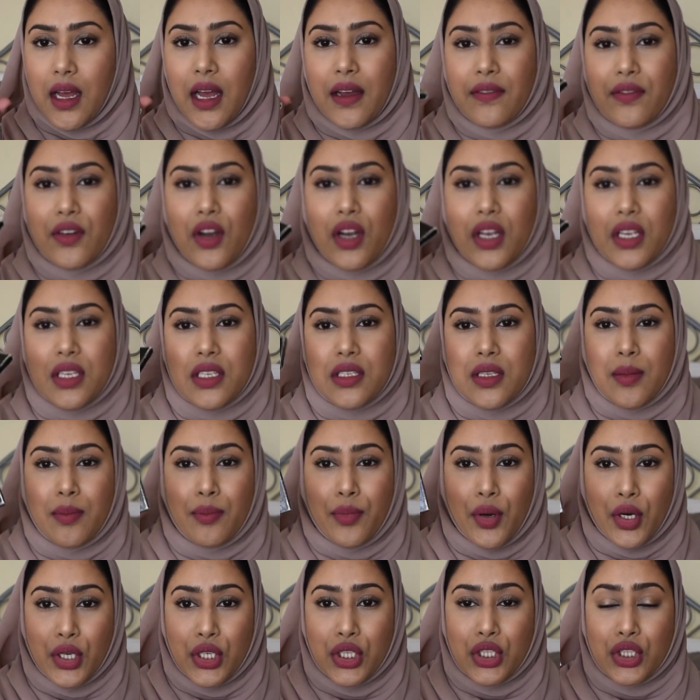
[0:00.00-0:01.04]
I've got
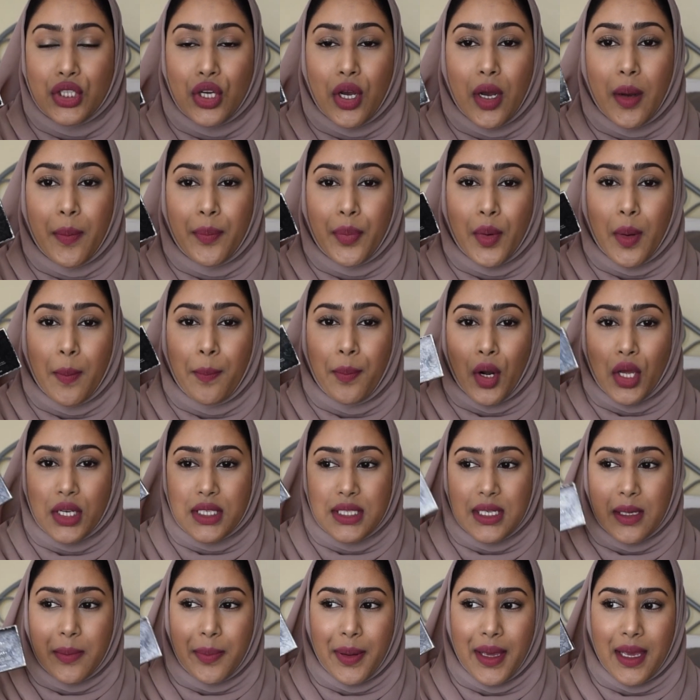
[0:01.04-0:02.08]
some Body Shop
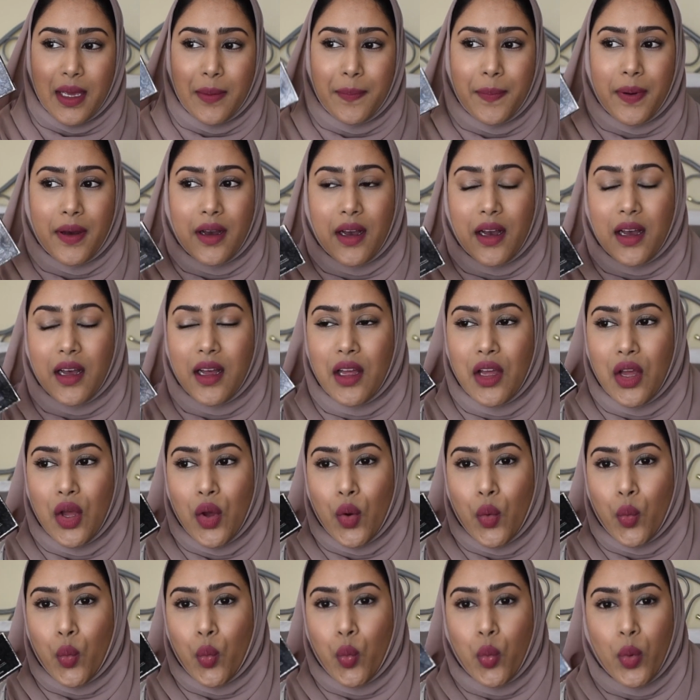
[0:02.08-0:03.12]
blotting paper,
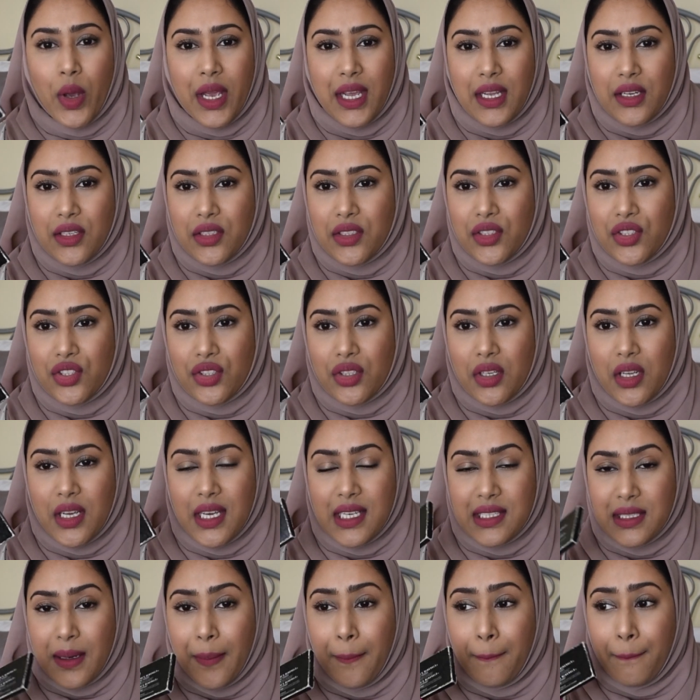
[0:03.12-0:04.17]
which
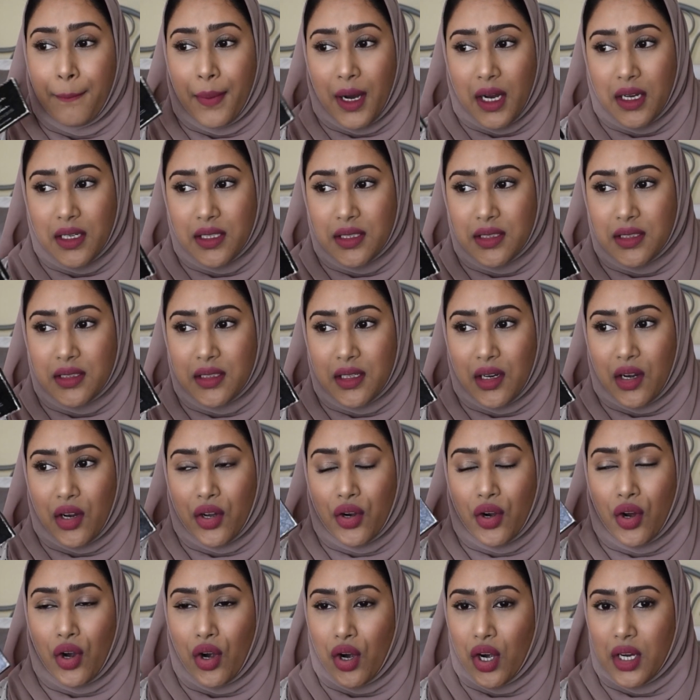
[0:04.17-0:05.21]
is a must
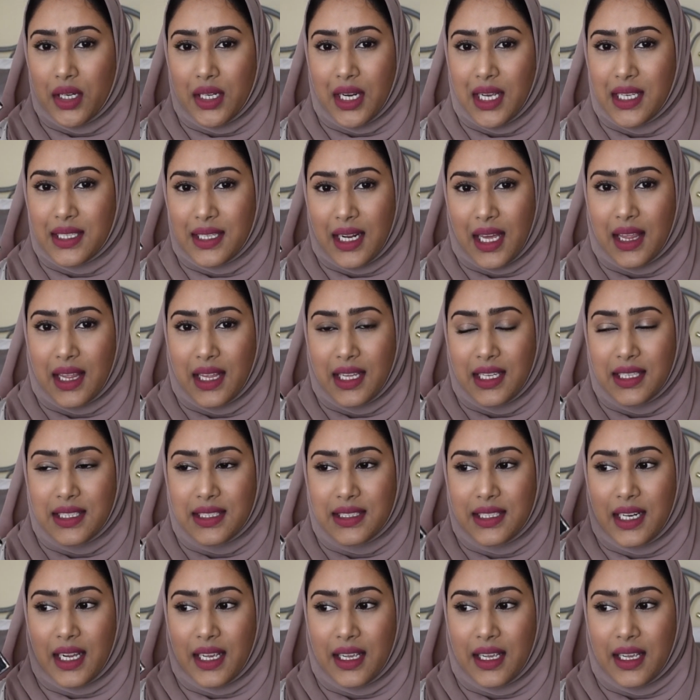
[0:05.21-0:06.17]
on hot days like this.